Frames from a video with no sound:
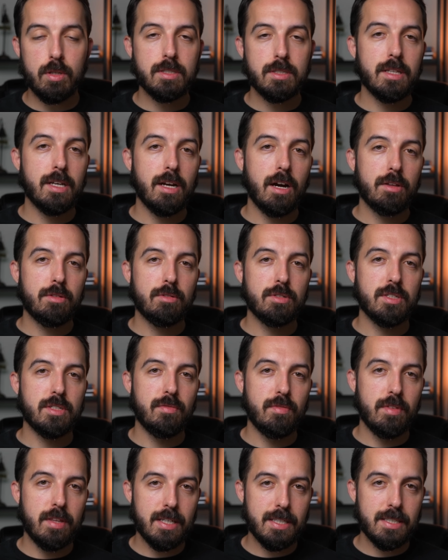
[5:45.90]
to the authors
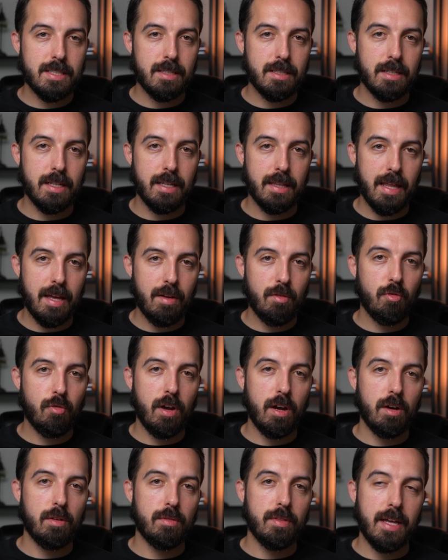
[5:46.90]
of this study, they
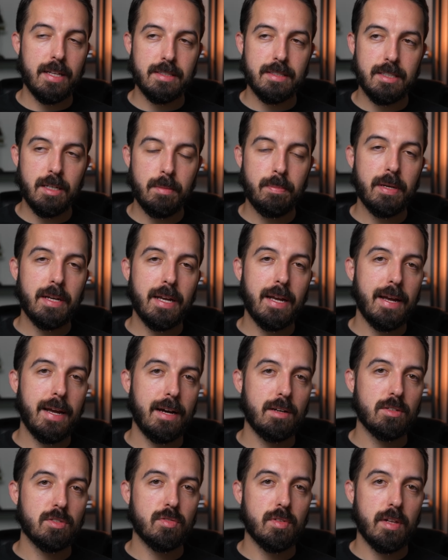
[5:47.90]
found that dipping a
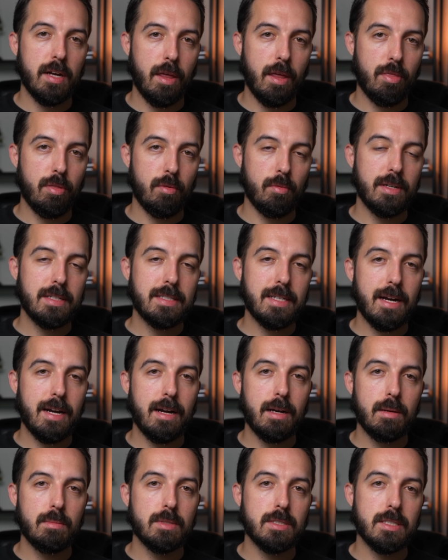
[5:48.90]
housefly 3
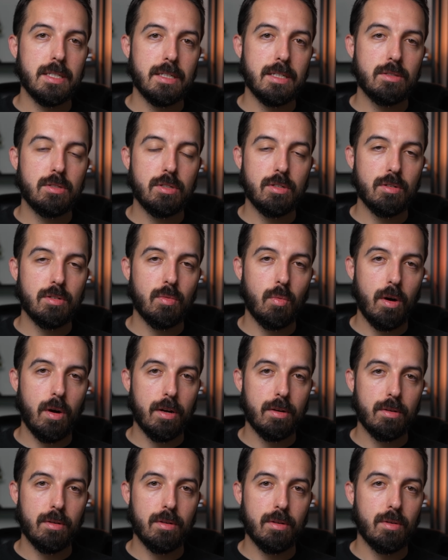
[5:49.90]
times into your
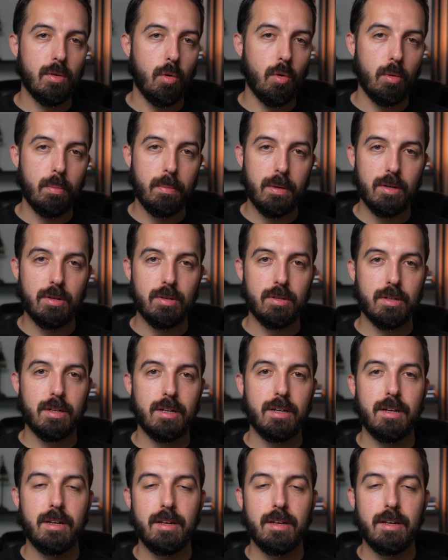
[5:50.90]
water or milk